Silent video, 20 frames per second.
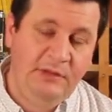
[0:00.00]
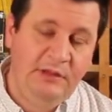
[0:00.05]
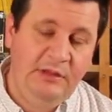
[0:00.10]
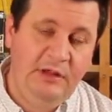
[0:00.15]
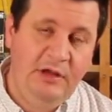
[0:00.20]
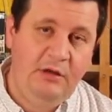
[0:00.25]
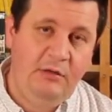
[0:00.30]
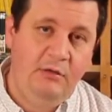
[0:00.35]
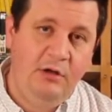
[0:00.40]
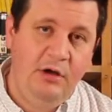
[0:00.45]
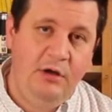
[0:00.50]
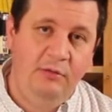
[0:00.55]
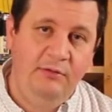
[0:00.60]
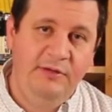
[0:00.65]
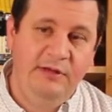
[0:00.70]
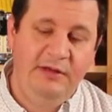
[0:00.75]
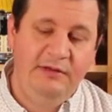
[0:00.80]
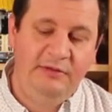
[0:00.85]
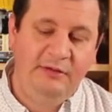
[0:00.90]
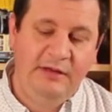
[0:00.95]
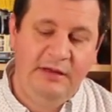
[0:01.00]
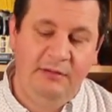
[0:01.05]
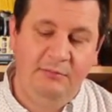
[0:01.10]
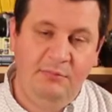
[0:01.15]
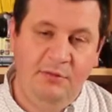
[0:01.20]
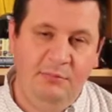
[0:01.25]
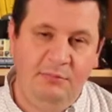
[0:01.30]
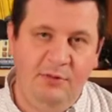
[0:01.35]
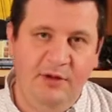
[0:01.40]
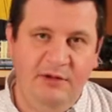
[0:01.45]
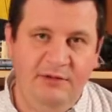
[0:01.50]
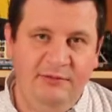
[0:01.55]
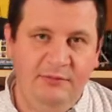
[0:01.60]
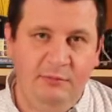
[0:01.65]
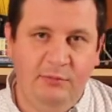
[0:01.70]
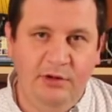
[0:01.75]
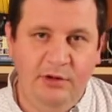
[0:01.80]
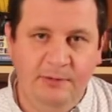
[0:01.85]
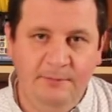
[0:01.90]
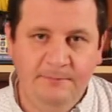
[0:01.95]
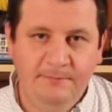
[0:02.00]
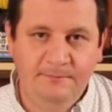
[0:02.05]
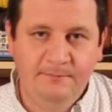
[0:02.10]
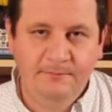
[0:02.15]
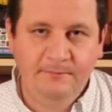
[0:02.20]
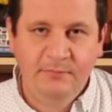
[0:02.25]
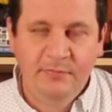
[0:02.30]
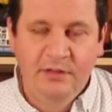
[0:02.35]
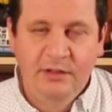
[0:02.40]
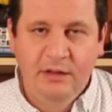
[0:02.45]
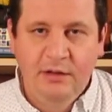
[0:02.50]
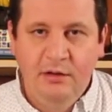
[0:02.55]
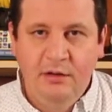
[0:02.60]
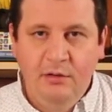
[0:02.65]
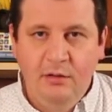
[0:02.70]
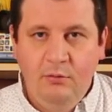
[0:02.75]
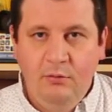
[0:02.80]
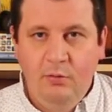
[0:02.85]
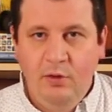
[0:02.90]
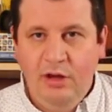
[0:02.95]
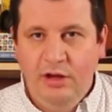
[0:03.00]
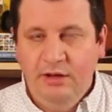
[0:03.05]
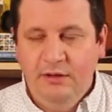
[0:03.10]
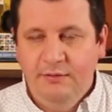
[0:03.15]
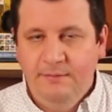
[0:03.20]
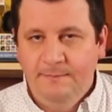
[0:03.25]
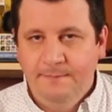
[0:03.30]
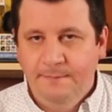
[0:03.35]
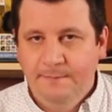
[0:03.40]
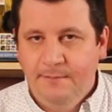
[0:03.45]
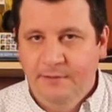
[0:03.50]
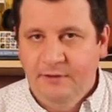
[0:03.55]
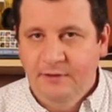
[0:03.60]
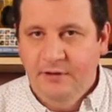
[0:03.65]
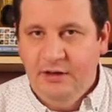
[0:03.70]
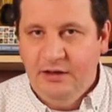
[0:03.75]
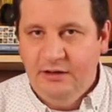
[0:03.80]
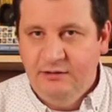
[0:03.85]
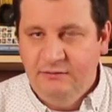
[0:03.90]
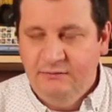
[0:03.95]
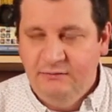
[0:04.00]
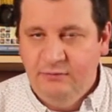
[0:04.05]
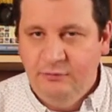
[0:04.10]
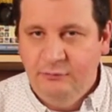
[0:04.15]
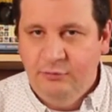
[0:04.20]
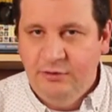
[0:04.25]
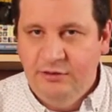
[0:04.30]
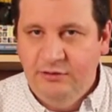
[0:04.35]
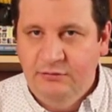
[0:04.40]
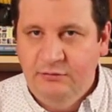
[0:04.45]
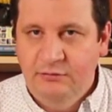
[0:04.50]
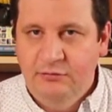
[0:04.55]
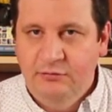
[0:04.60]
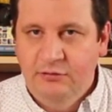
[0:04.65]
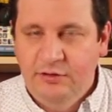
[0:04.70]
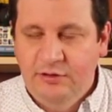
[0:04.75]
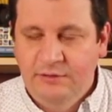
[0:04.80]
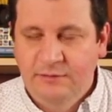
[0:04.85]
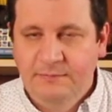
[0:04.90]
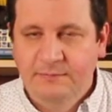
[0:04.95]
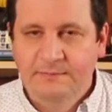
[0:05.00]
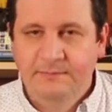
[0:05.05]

Now, how that can be possible? Well, there are different ways to do it.